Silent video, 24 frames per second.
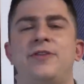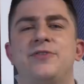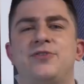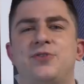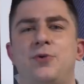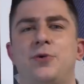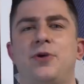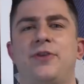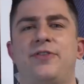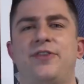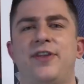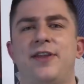the
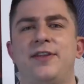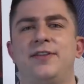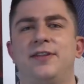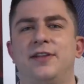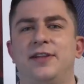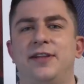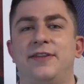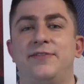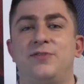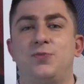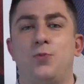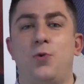sort of thing the
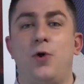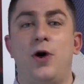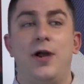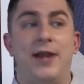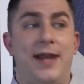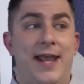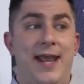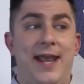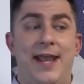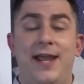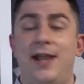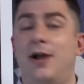Leafs want,
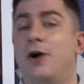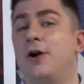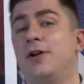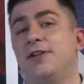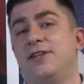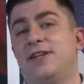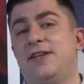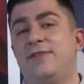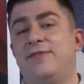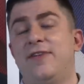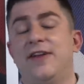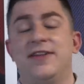A, on
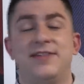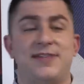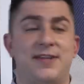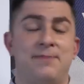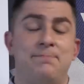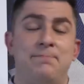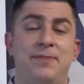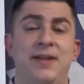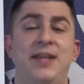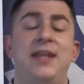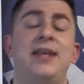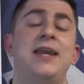defense,
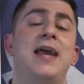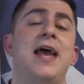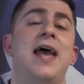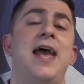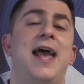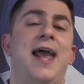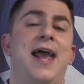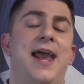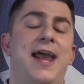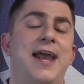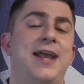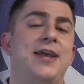and B,
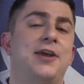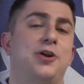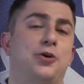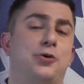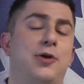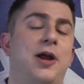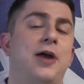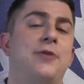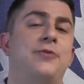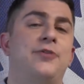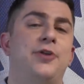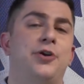hanging
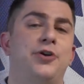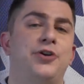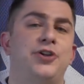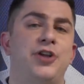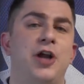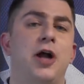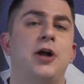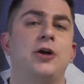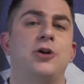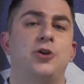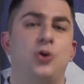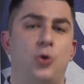around their
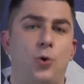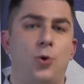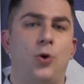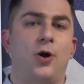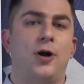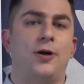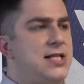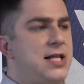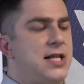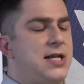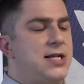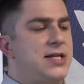young
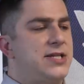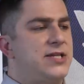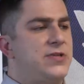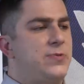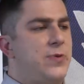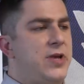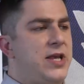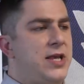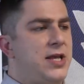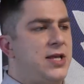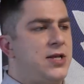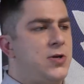core. As long as
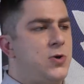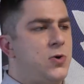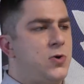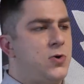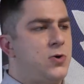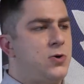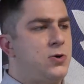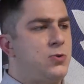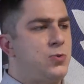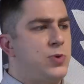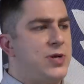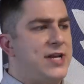we
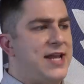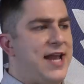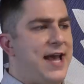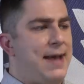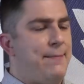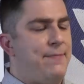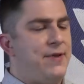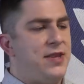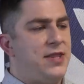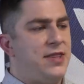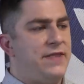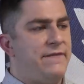ignore what
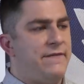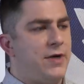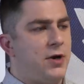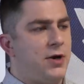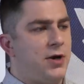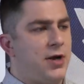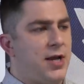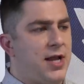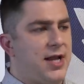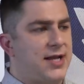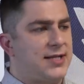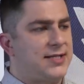happened the
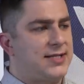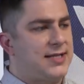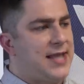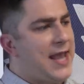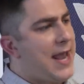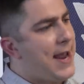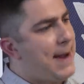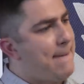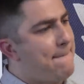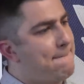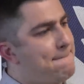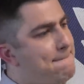very next
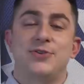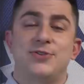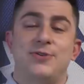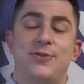game.